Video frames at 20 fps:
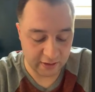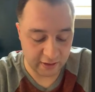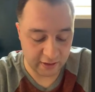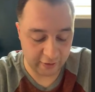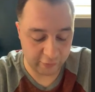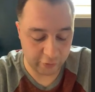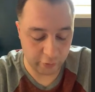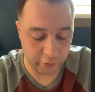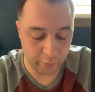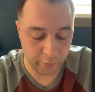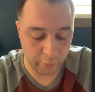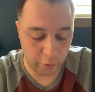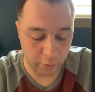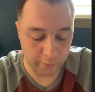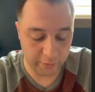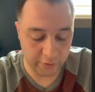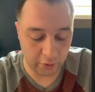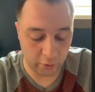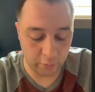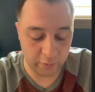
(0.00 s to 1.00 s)
After a
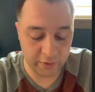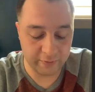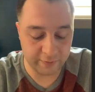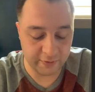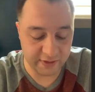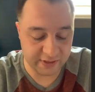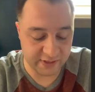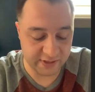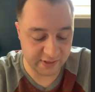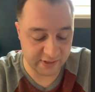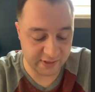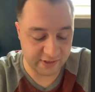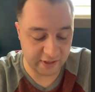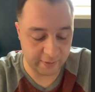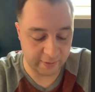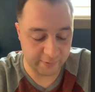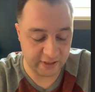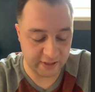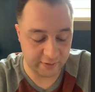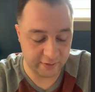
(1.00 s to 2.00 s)
moment, only Vincent
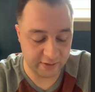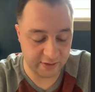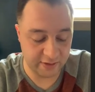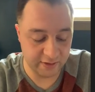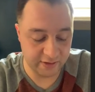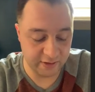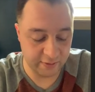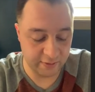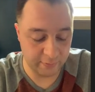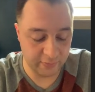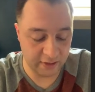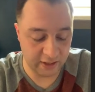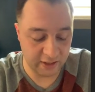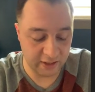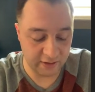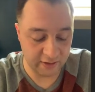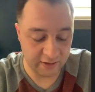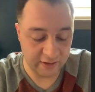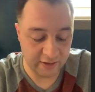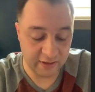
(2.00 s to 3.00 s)
stepped out into the dim
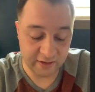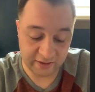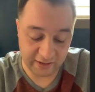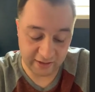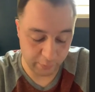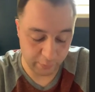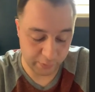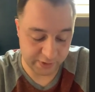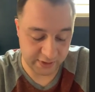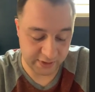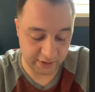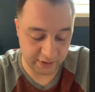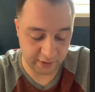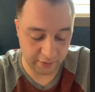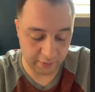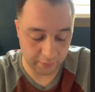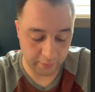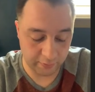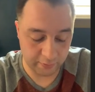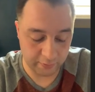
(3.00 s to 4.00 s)
light. That was the
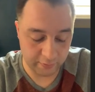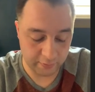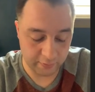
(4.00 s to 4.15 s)
cue.